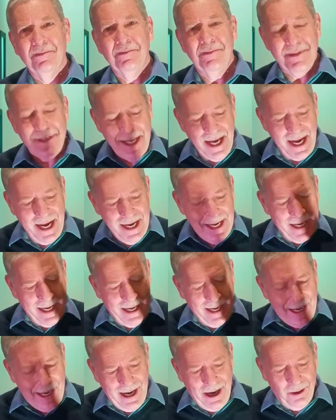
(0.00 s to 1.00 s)
Take
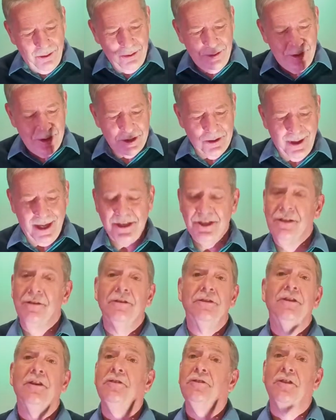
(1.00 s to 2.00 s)
out the trash. So
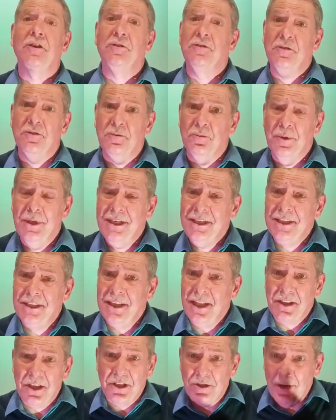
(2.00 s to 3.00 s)
there's a reason that
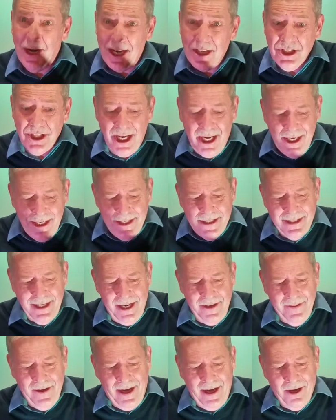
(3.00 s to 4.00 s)
the trash can inside
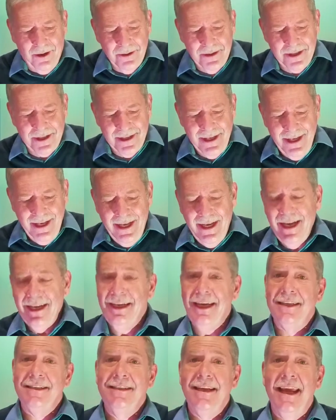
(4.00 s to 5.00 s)
the house
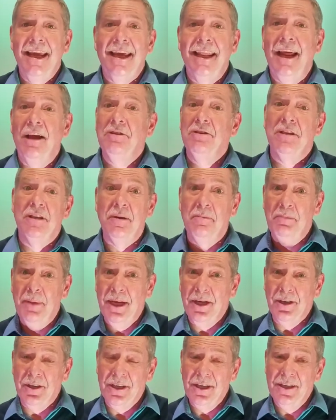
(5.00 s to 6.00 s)
gets taken out to the
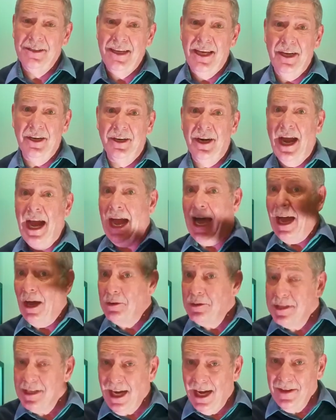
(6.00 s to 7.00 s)
bigger container
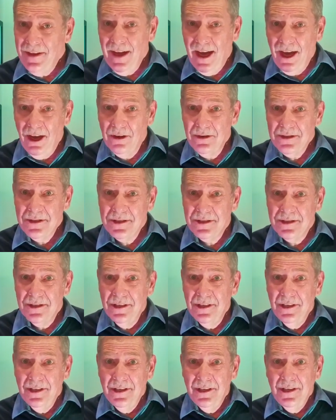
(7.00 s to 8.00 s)
outside the house.
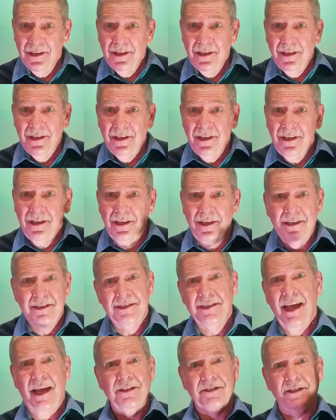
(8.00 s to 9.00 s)
It's
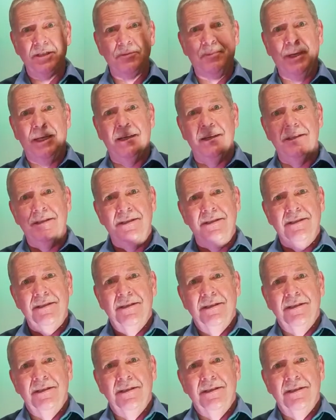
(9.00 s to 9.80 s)
not just because